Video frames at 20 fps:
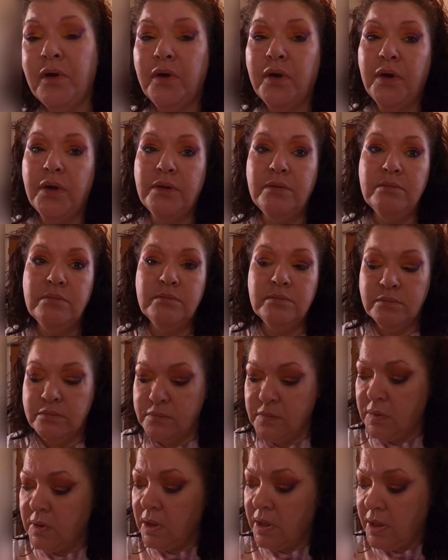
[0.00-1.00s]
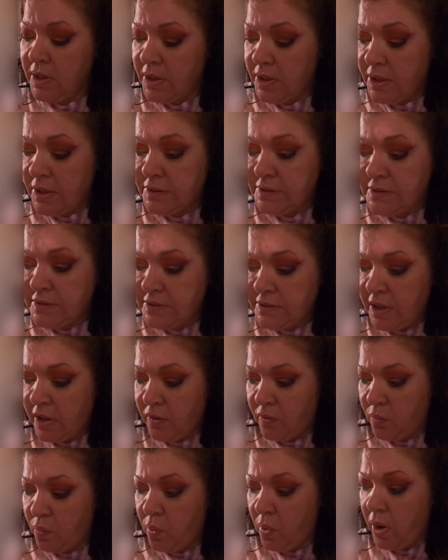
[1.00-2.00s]
look good.
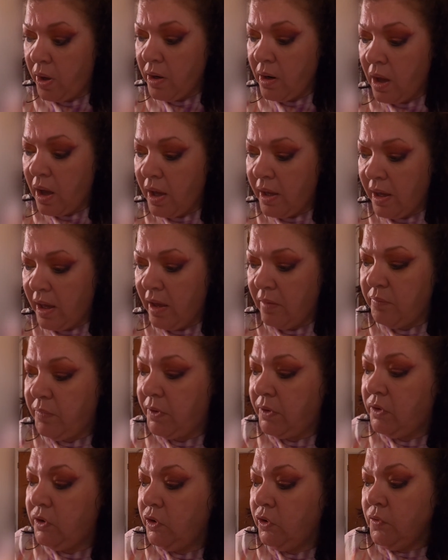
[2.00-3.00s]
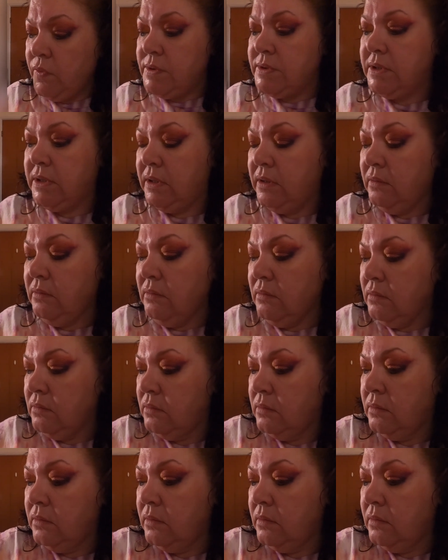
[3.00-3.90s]
So what I have been using